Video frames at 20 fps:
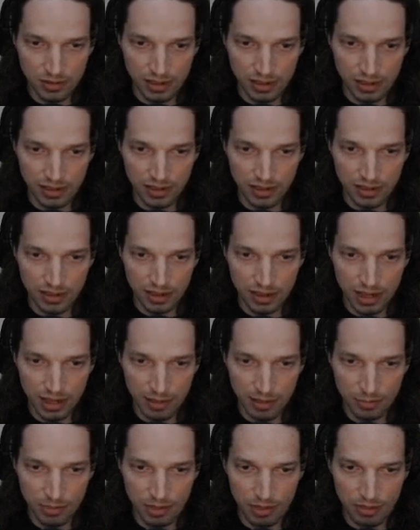Like
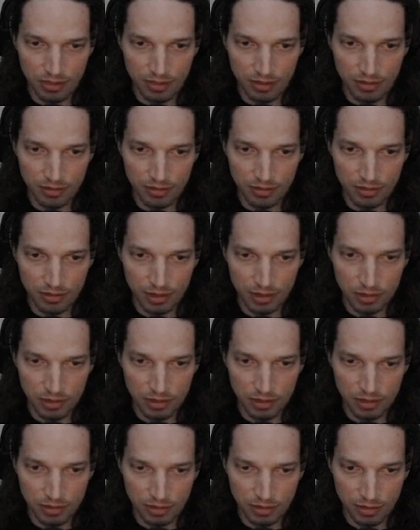8-bit
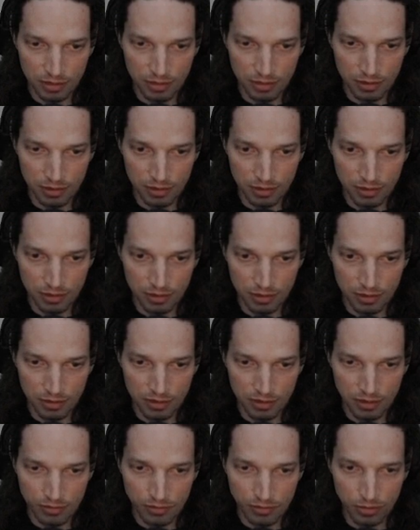crushing.
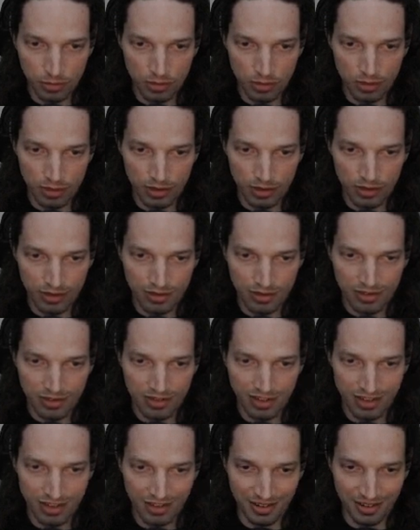Or 4.
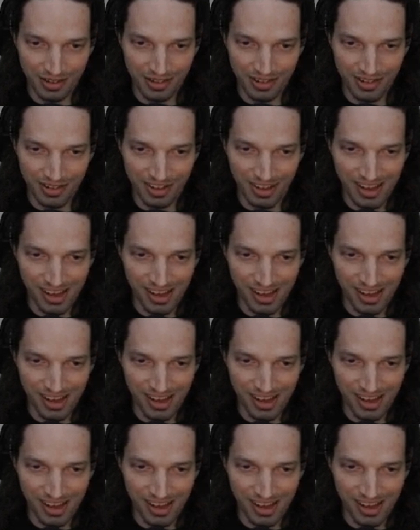I don't know.